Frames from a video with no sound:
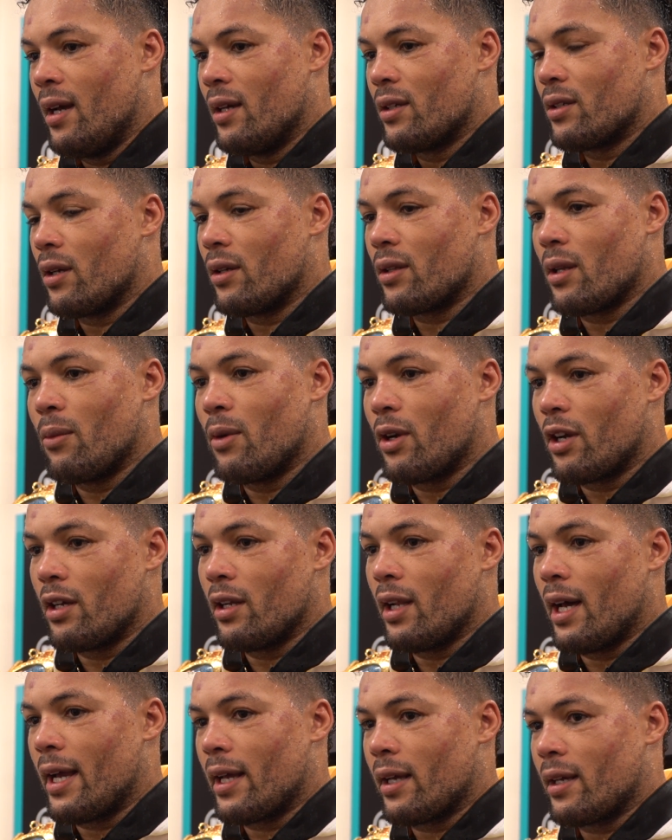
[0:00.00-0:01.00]
So I didn't want to
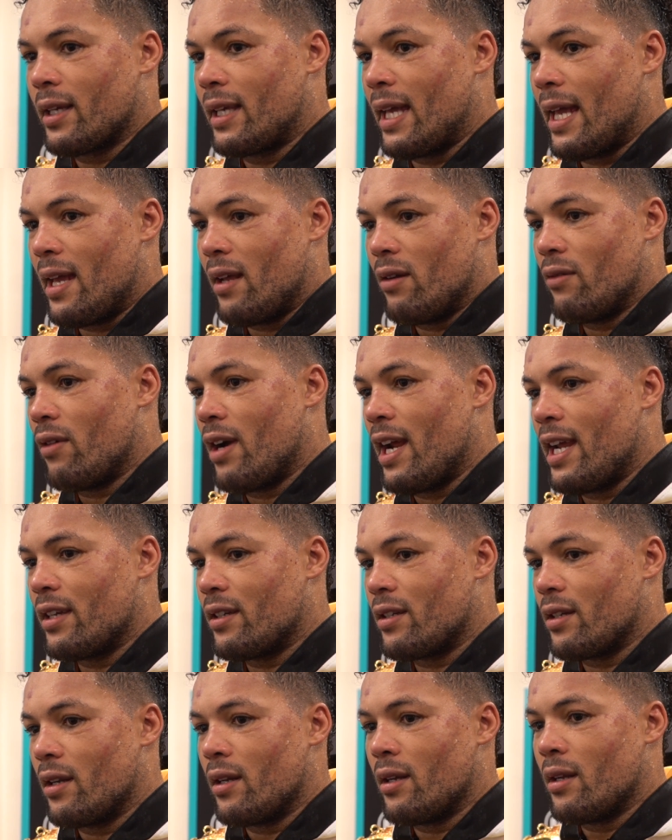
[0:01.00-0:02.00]
like get in
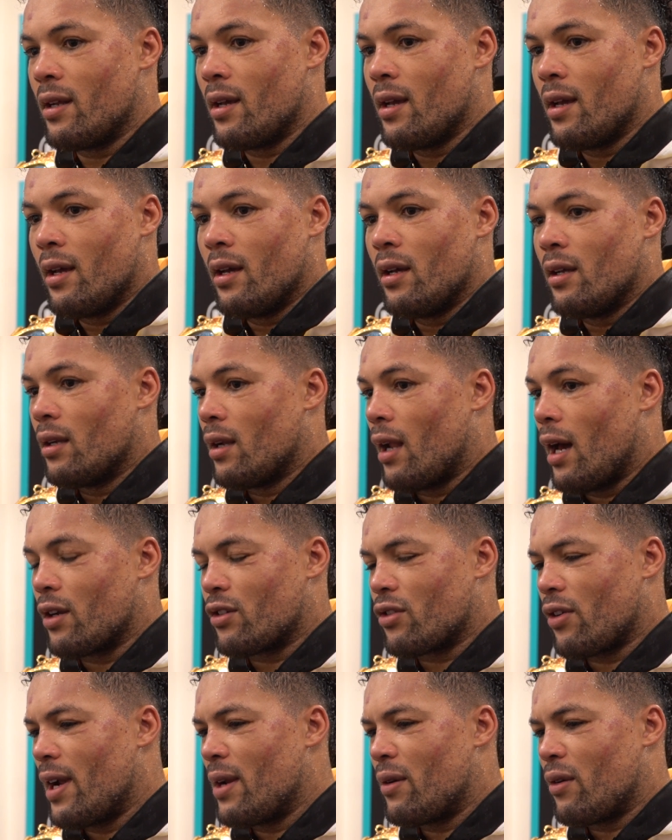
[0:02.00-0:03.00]
range and like
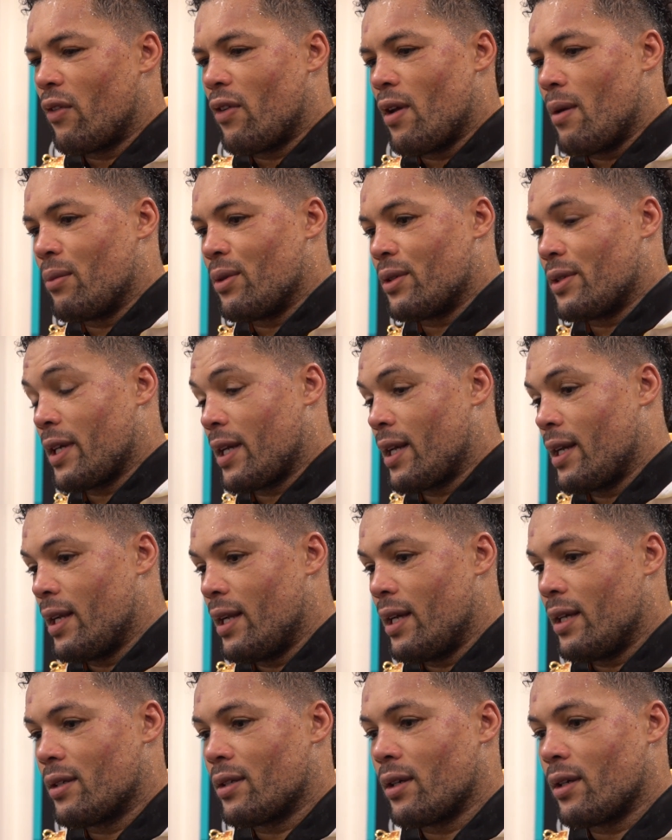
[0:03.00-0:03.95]
trade with him particularly.